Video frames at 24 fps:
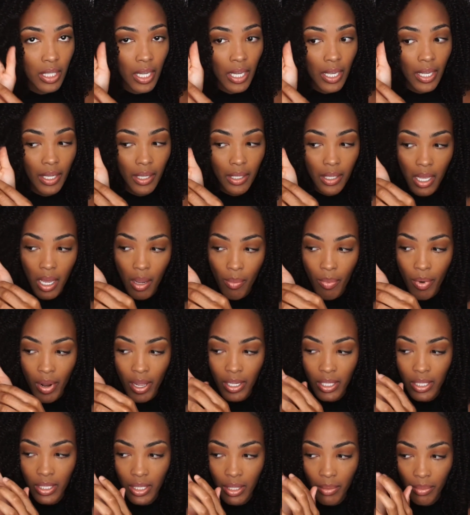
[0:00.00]
Like I'll
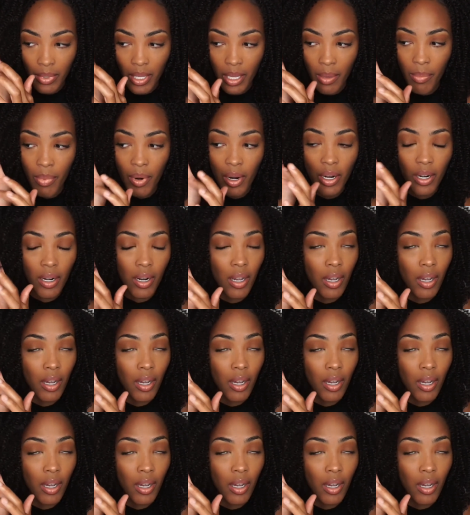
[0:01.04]
probably snip that part